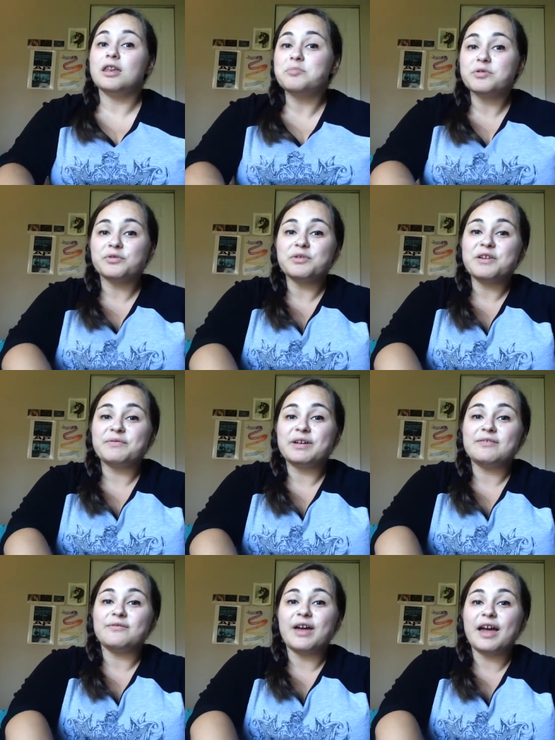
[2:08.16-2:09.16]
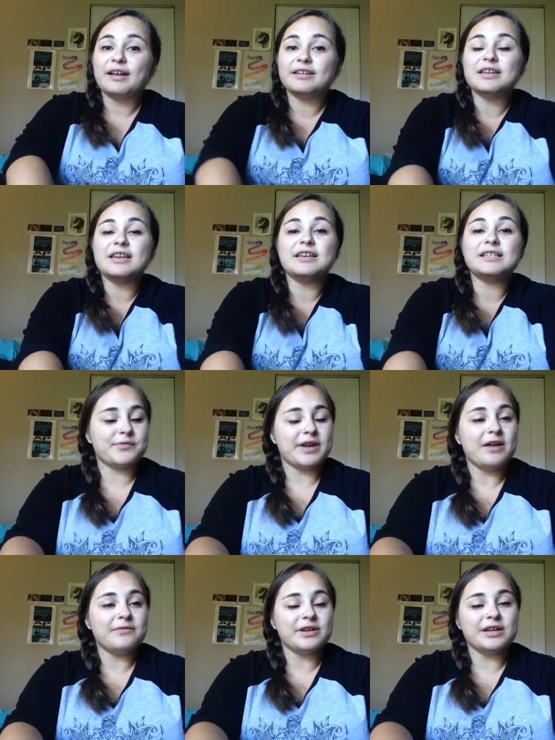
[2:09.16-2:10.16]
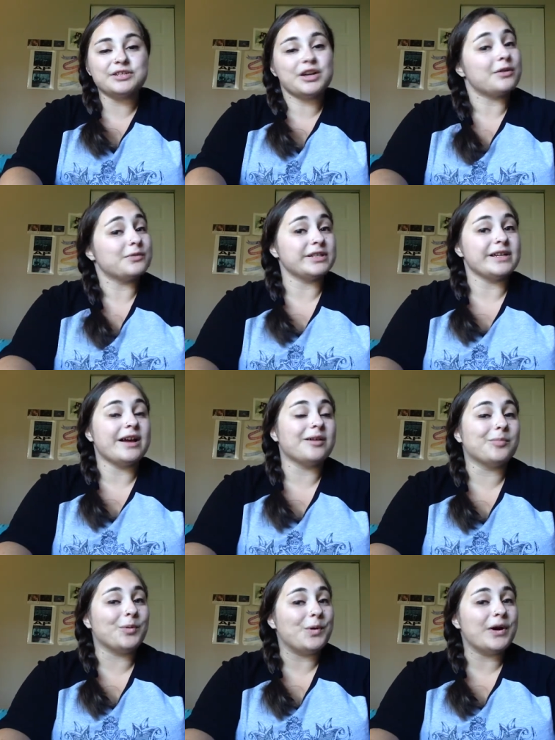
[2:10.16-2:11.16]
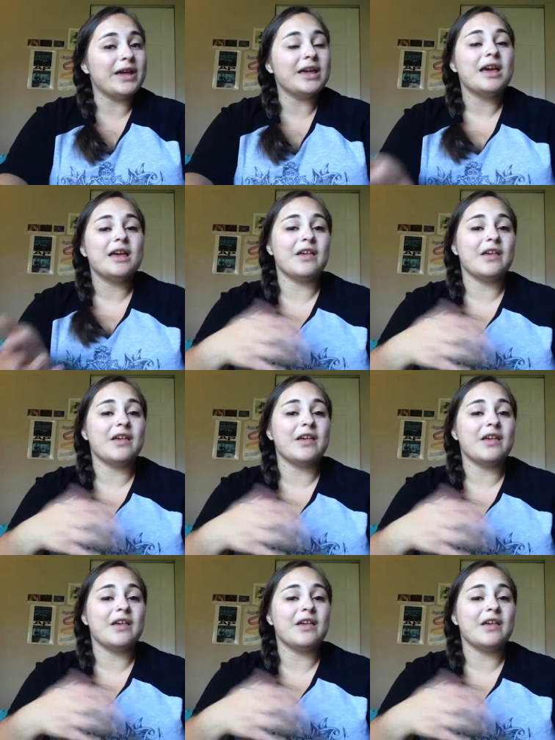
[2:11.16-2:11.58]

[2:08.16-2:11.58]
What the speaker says: Number three fun fact is when Alfred Hitchcock was a young boy,